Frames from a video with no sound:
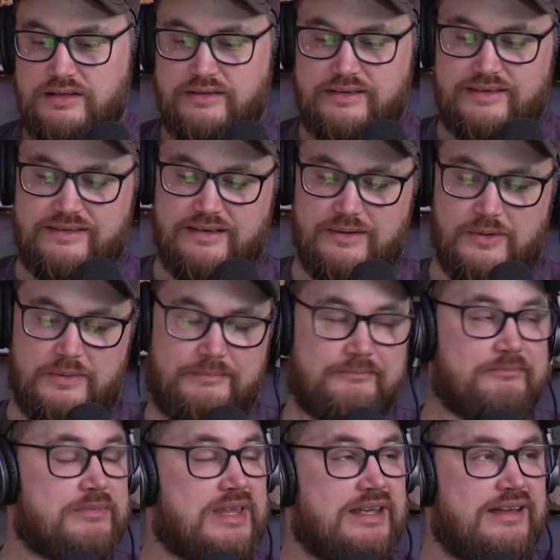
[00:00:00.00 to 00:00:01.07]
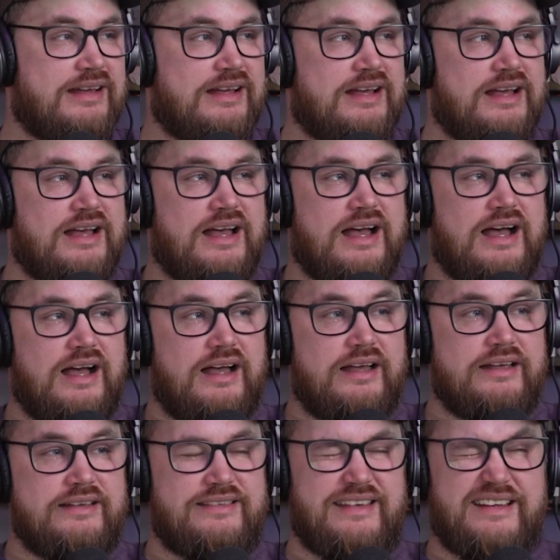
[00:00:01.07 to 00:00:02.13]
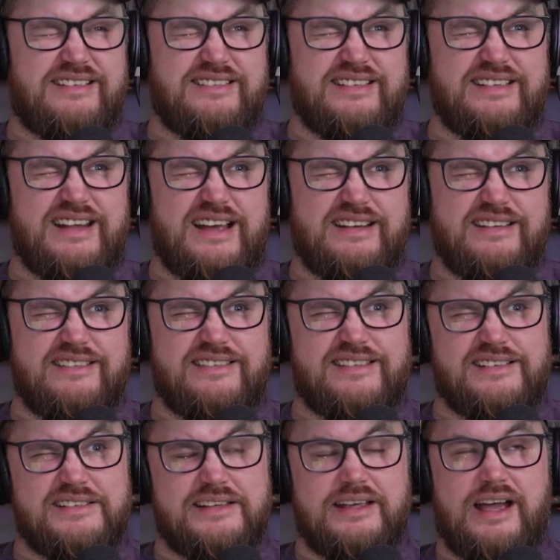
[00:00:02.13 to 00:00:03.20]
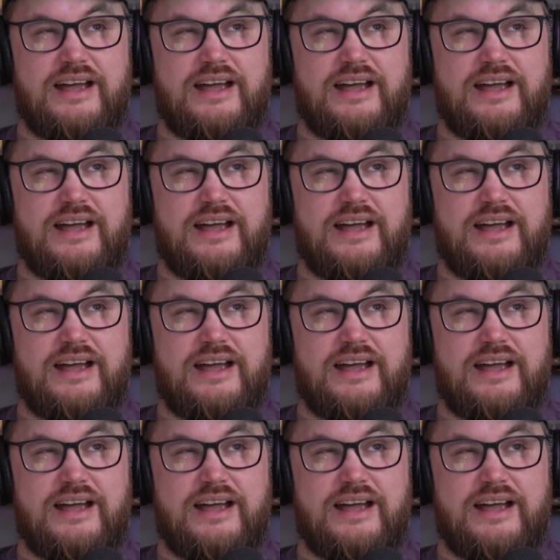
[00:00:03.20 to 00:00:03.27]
So it's actually not necessarily,